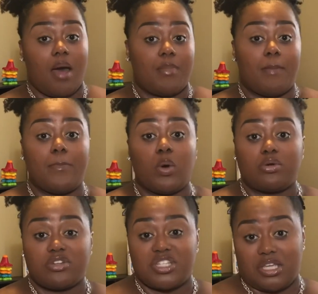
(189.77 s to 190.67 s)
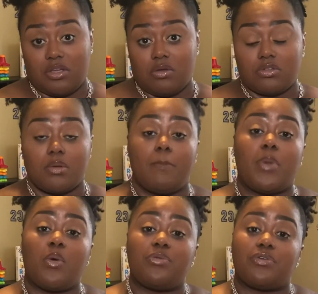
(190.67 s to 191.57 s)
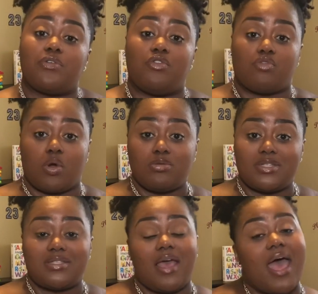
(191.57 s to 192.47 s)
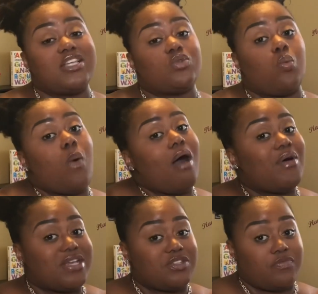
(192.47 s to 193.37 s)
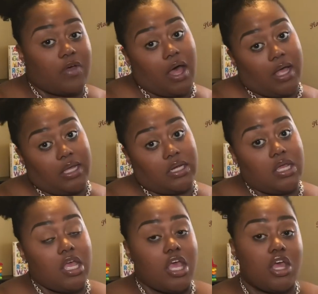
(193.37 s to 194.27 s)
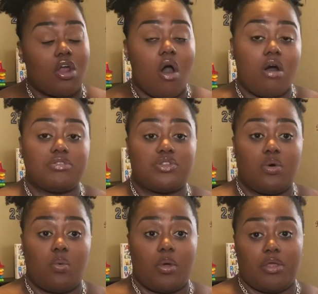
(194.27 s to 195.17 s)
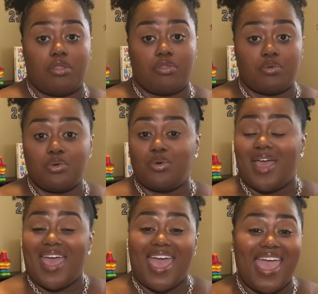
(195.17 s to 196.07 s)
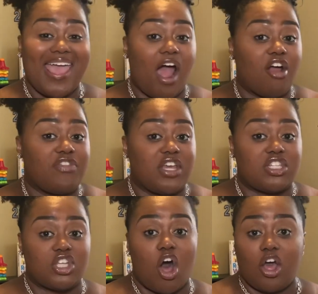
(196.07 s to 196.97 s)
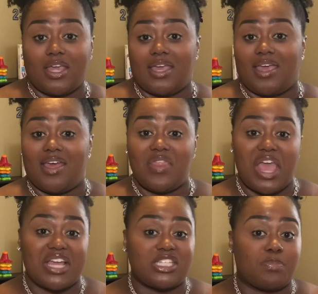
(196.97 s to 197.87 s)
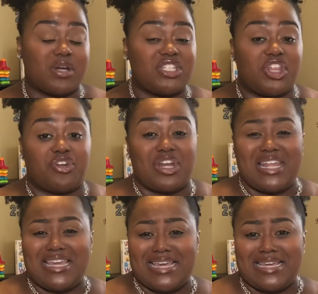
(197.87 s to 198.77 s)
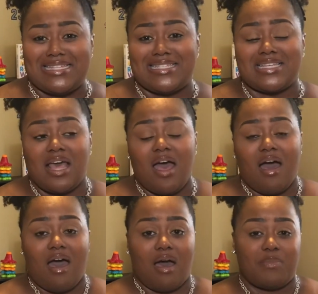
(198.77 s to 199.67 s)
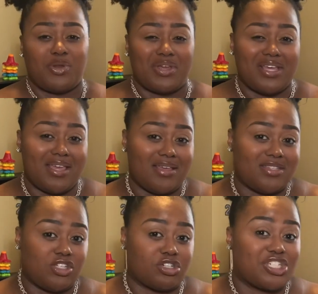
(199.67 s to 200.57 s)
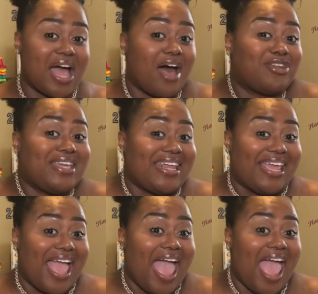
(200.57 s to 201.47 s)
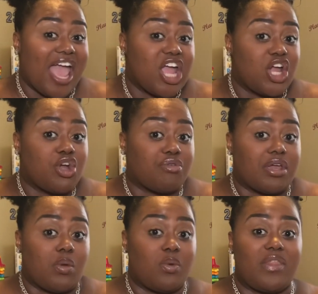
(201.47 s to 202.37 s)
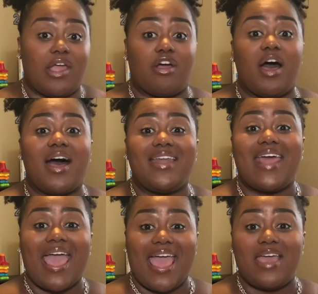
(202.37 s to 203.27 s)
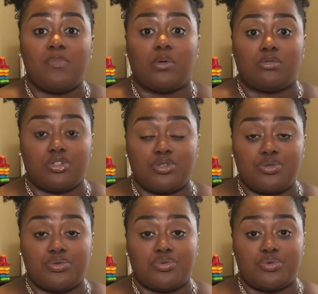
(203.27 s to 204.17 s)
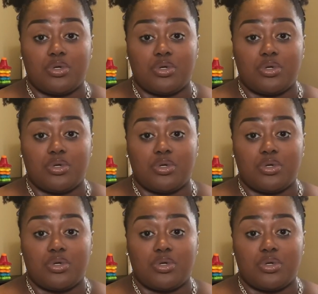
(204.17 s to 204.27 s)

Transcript: motor skills, both gross as well as fine. It also went through, hey, are they talking? Can they express their needs? You know, is your child getting angry when they are unable to